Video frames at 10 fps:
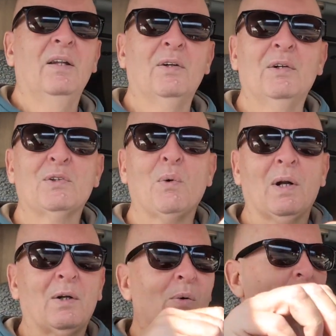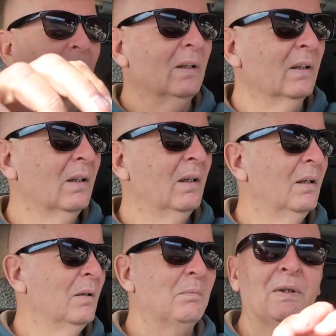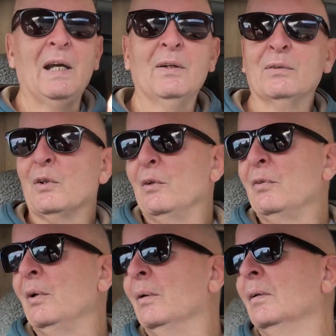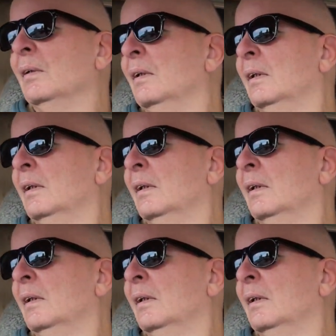There is one at Croydon, but they don't do fuel.